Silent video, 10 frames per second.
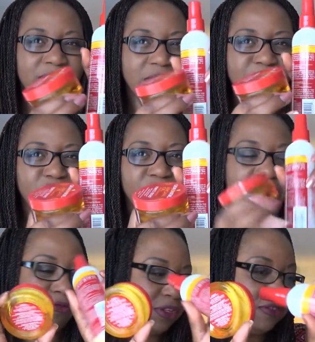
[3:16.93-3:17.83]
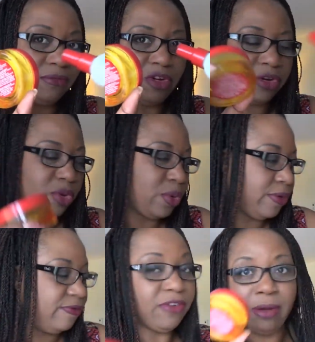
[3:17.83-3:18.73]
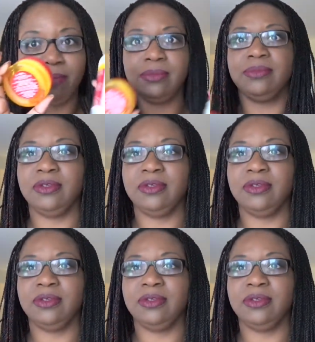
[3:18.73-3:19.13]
top two favorites from Argan Oil. From